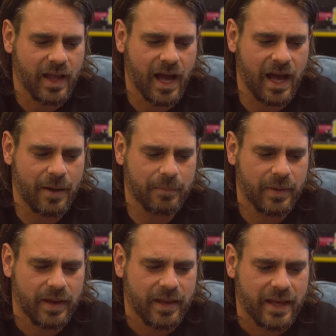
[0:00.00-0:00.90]
Um,
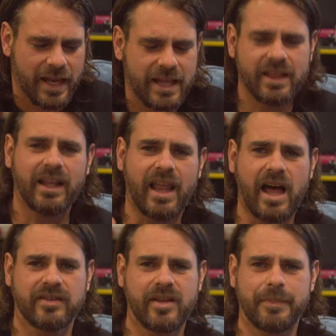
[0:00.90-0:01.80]
in the
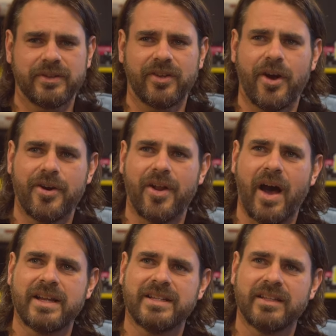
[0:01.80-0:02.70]
last episode,
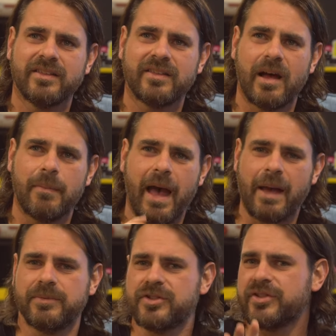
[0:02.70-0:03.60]
I did some
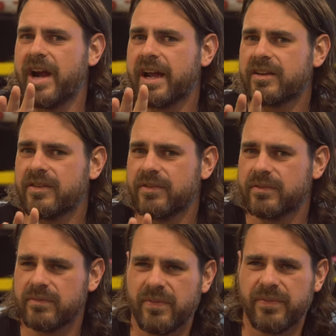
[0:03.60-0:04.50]
abstract
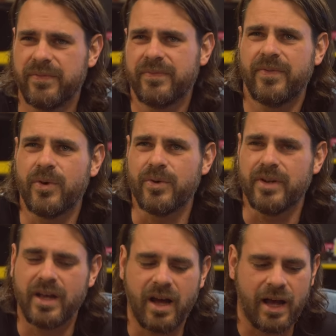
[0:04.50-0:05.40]

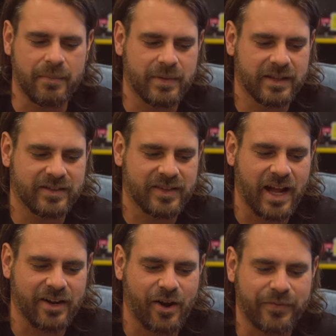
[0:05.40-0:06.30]
food. Um, it
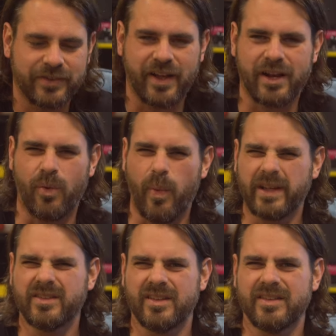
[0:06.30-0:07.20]
started off as like a
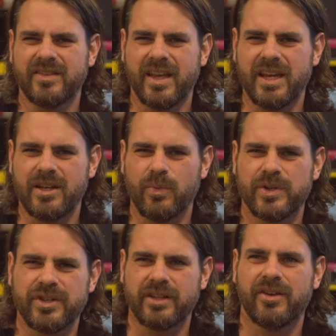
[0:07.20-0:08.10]
Western scene,
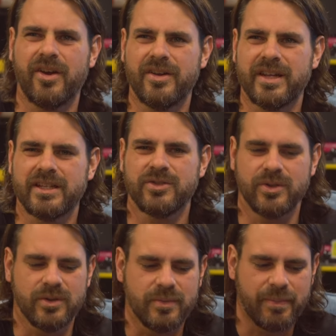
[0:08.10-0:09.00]
which I turned
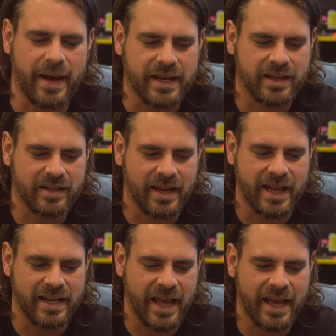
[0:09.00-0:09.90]
into bacon
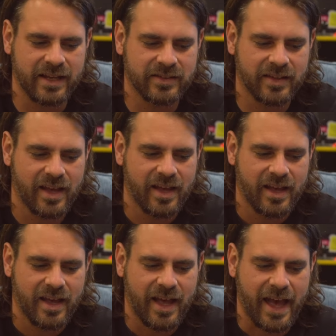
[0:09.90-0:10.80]
and eggs.
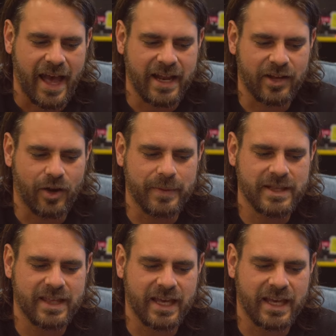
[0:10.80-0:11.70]
And it got me
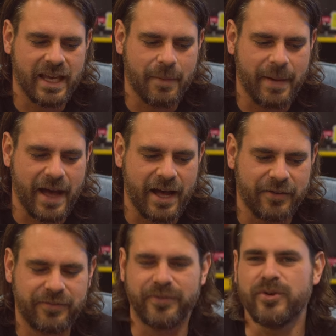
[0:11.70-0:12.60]
thinking
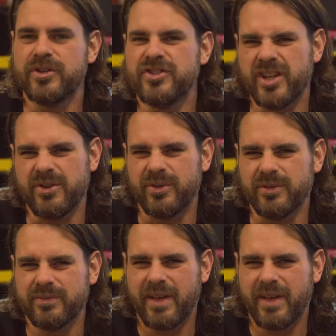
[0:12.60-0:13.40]
about food in general.